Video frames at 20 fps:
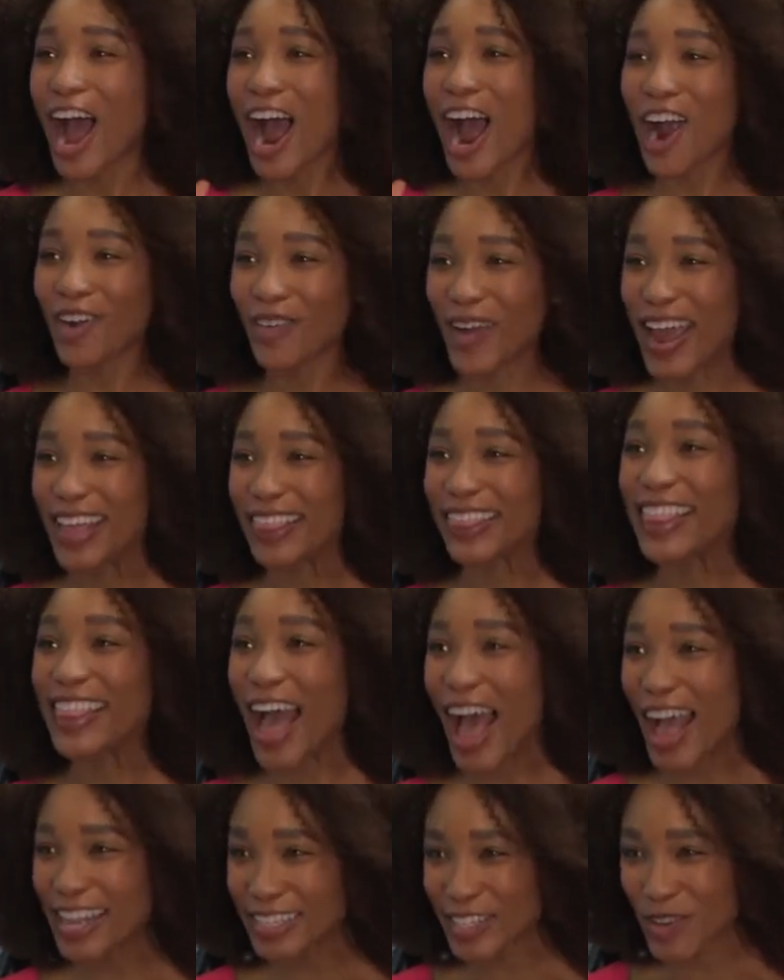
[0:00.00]
All right,
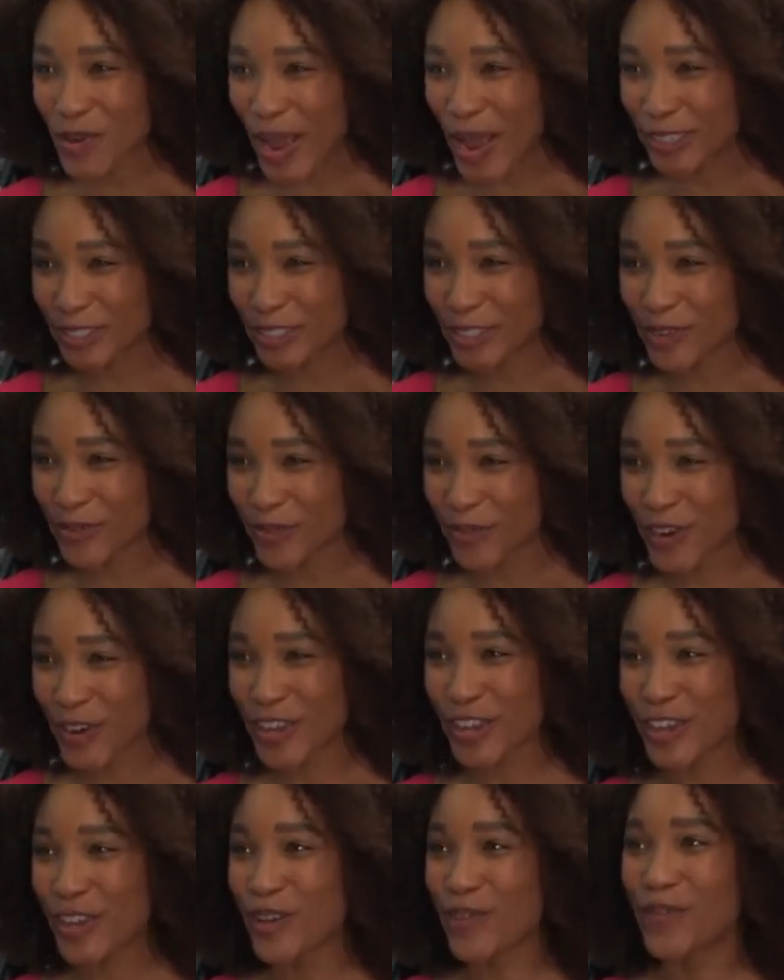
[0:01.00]
last question for
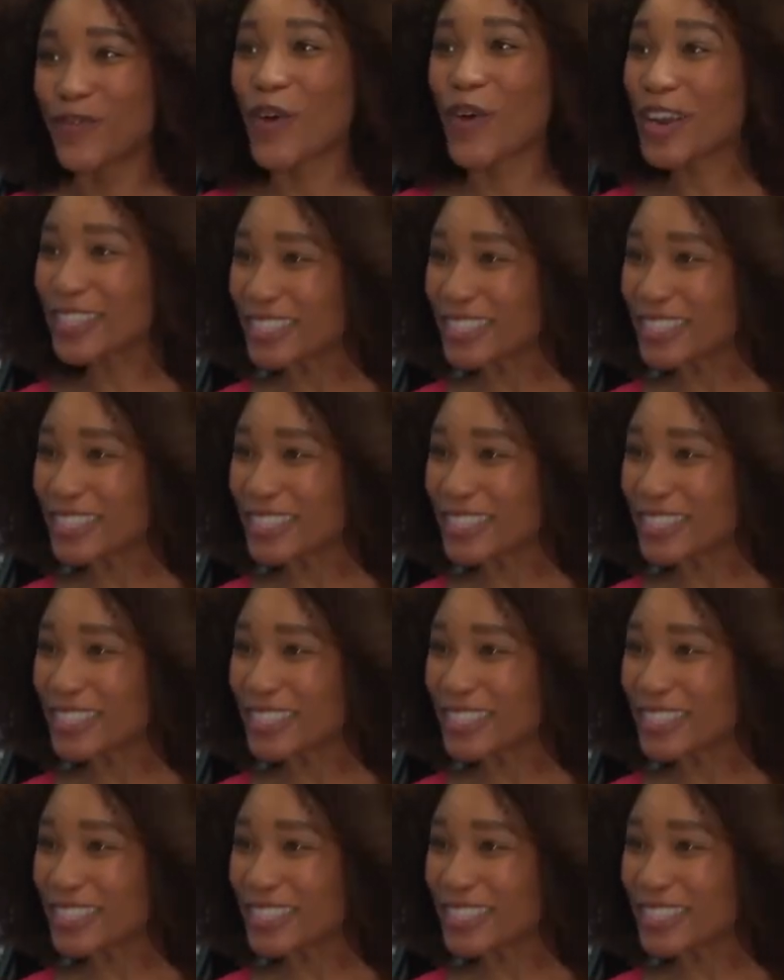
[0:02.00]
you, for